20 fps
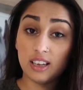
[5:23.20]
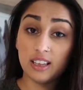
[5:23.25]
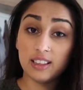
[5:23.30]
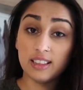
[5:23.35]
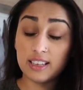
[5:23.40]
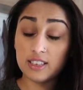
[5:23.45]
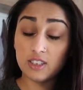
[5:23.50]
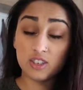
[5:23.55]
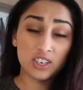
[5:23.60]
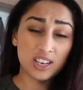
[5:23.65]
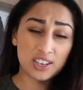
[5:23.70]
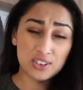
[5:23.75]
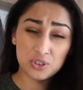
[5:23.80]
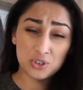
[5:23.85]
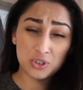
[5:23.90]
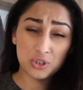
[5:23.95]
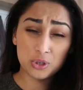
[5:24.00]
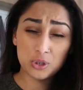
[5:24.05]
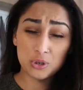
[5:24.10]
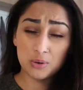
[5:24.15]
there's
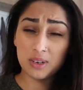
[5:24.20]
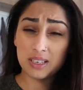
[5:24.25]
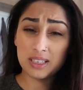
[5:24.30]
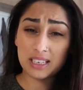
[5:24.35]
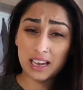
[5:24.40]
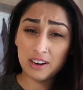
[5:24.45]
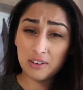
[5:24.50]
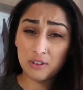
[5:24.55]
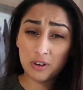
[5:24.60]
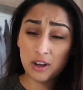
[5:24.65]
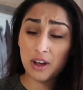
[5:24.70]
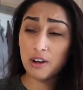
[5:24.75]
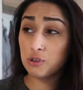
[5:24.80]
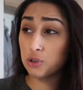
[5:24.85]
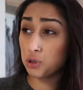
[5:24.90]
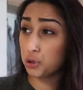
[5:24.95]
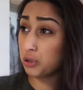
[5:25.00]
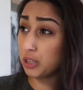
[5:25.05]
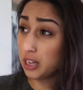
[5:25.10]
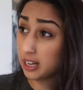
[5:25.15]
texture to it. I don't know how
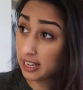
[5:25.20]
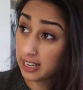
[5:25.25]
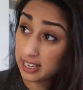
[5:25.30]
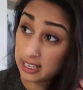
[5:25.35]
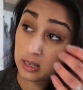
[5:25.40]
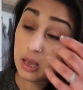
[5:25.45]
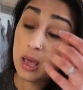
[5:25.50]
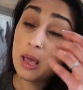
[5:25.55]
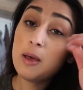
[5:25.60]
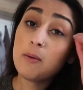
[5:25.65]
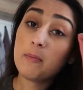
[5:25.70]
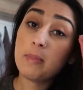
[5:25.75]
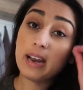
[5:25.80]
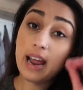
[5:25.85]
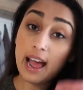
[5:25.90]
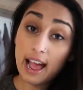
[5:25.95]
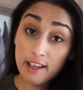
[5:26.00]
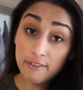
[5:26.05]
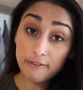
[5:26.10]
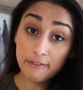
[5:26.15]
true that is, but
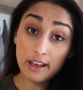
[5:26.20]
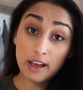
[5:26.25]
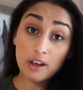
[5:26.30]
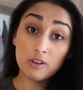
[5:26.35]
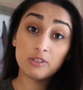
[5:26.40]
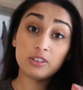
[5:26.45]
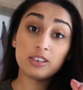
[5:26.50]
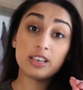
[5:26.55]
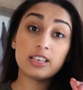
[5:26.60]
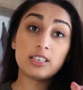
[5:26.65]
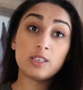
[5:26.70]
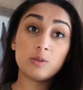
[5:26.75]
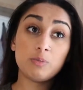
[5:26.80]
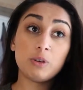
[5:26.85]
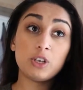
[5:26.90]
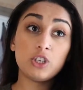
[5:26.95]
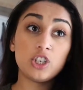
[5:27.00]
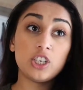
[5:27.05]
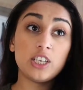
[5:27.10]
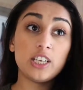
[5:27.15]
I found,
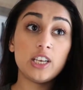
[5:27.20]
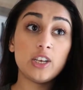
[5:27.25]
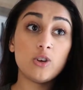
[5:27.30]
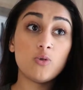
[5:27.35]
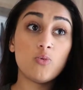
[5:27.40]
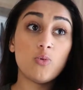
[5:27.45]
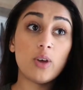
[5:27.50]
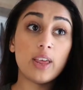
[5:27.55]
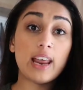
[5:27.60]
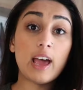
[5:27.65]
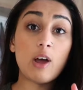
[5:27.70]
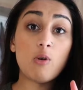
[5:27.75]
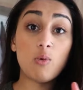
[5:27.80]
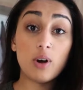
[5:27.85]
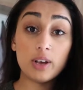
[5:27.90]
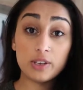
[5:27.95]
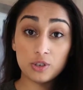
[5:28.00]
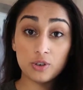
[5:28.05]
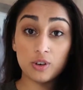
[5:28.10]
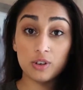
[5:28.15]
especially when I
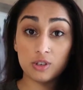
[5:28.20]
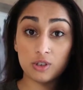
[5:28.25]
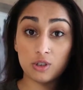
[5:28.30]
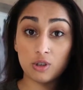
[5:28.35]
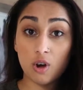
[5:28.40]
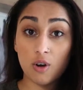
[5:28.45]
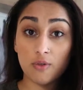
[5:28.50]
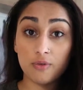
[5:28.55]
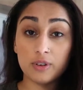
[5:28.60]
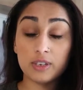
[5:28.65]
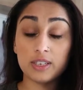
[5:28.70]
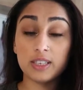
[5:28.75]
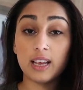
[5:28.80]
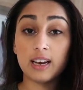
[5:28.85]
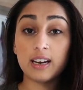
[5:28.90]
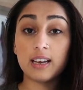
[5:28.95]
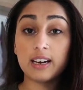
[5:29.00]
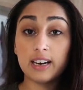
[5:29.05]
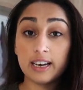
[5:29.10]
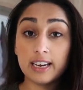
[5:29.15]
was going to the office,
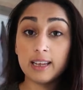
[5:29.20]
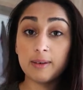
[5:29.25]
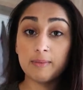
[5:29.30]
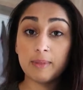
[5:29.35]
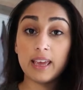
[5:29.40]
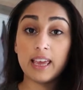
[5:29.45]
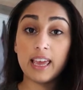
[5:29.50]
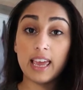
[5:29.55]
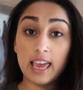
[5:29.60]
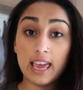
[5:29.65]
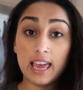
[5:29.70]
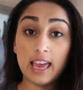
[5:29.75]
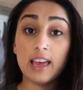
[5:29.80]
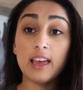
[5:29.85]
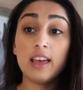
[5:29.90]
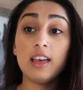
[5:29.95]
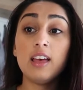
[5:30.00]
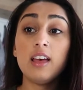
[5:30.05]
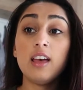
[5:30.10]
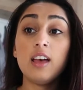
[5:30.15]
that curling my hair
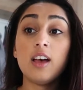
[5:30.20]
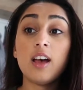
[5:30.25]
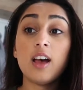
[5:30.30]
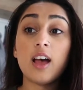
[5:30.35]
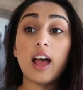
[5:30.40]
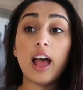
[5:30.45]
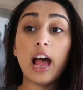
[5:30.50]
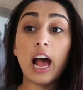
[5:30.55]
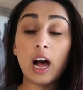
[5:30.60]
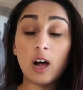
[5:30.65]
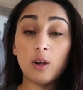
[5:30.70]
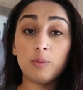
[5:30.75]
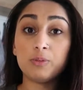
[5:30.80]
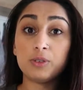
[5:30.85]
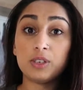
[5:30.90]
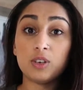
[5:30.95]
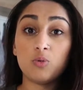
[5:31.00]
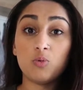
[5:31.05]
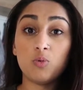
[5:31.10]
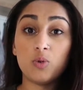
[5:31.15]

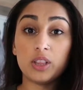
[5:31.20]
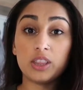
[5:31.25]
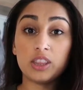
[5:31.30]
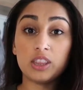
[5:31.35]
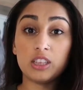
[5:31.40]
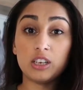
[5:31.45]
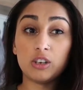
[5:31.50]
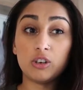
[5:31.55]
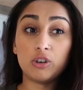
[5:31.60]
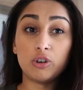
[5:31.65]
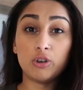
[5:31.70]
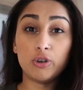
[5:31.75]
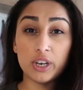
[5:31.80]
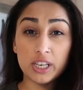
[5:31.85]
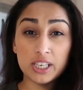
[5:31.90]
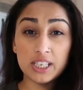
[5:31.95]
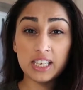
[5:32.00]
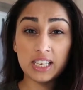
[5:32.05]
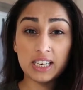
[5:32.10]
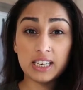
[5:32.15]
helped with the
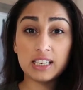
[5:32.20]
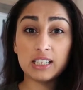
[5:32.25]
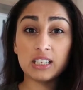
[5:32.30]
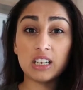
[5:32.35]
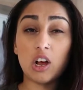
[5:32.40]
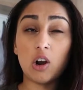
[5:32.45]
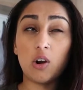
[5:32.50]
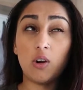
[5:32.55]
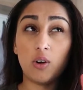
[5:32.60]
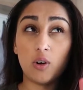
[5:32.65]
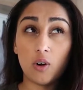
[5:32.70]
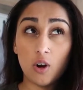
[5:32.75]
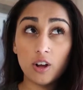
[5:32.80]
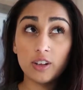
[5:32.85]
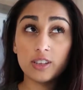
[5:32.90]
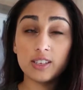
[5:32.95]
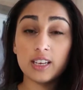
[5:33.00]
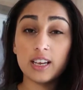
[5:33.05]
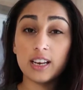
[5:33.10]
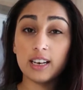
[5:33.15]
greasiness a
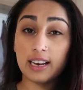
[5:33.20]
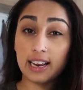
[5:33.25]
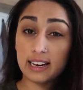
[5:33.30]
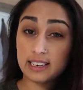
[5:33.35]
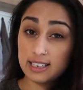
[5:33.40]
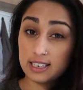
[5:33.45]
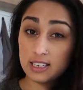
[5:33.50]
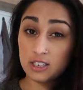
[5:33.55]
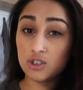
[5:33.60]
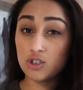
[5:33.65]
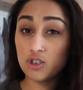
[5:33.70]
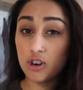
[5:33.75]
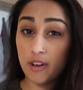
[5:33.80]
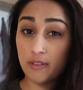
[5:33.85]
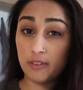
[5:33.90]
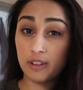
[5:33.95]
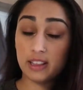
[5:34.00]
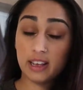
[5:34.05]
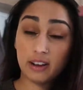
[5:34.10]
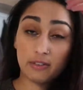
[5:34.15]
lot. It like didn't
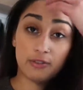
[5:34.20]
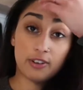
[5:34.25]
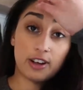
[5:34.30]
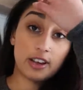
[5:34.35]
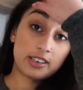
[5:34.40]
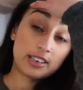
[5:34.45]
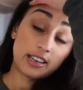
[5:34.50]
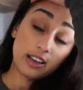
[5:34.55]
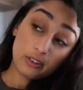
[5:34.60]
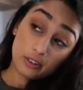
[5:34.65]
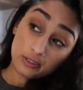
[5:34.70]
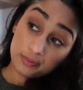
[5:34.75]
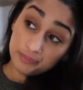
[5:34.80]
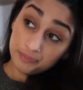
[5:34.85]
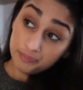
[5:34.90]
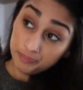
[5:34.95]
travel that far down.